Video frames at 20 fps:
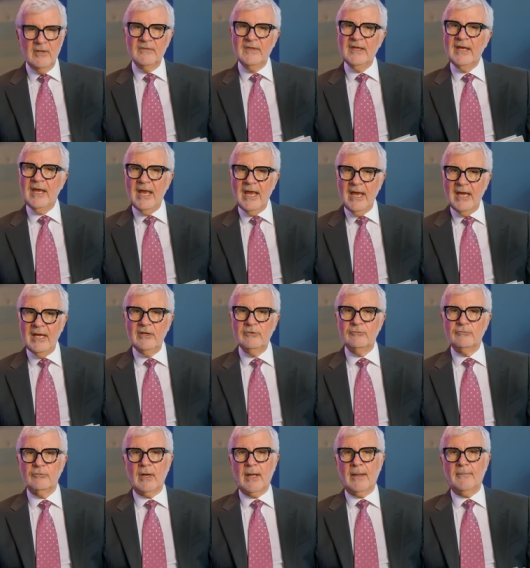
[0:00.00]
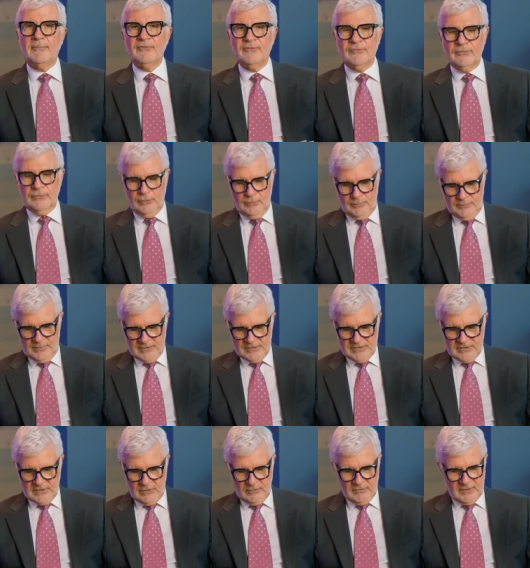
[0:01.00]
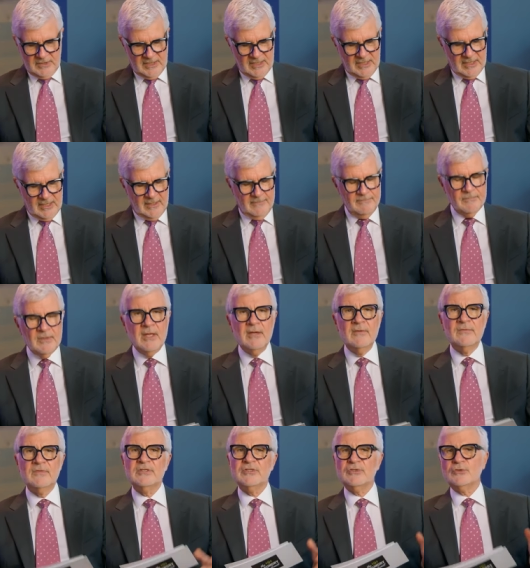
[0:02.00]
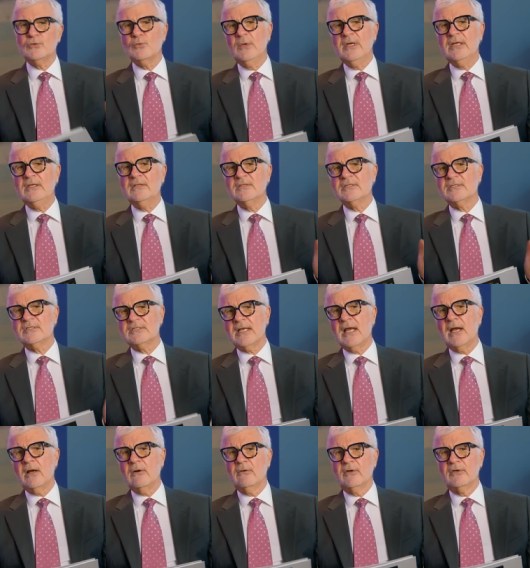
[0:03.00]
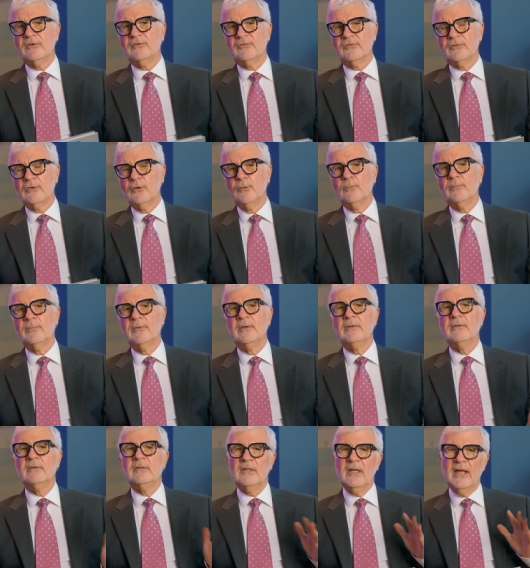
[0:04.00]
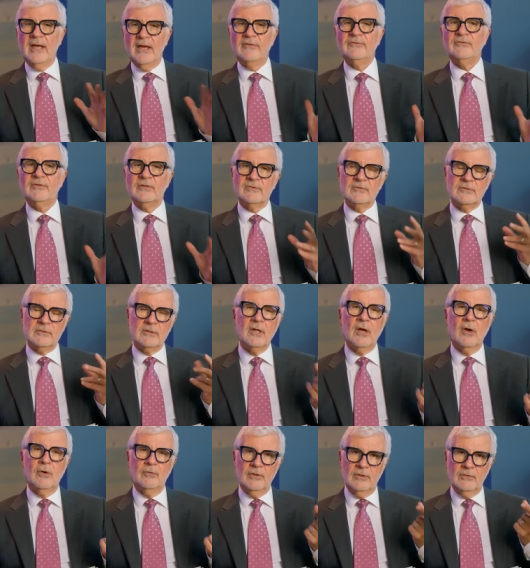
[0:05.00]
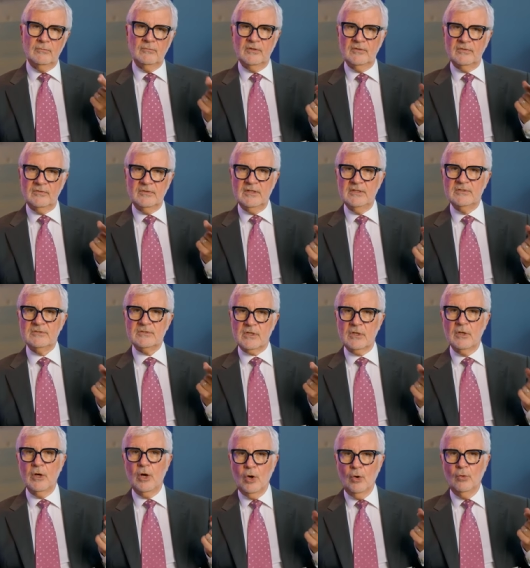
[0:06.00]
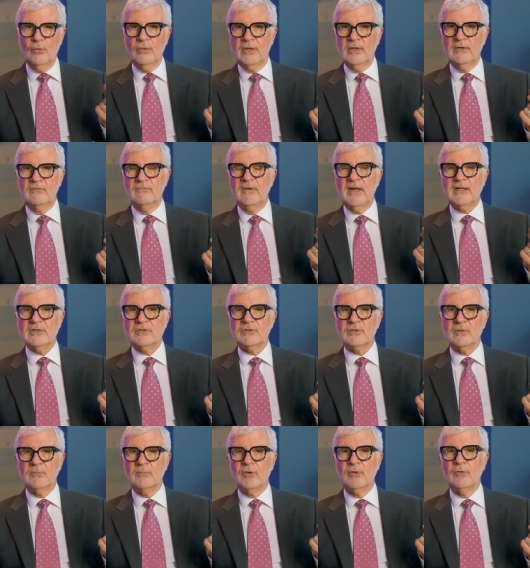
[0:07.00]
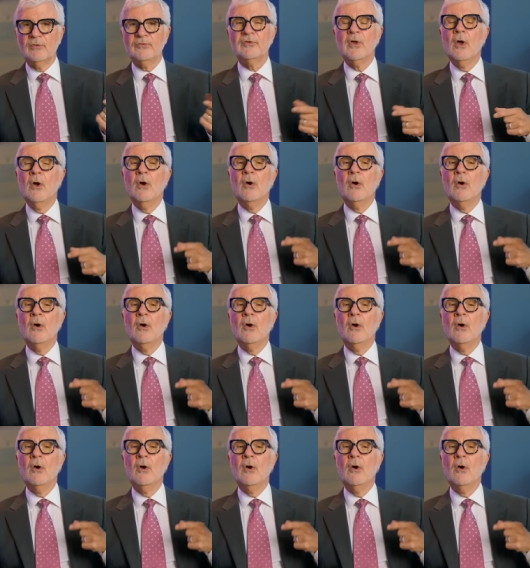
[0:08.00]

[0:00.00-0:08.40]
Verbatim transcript: The egg drop soup is okay the sweet and sour soup unless it's loaded with these coated vegetables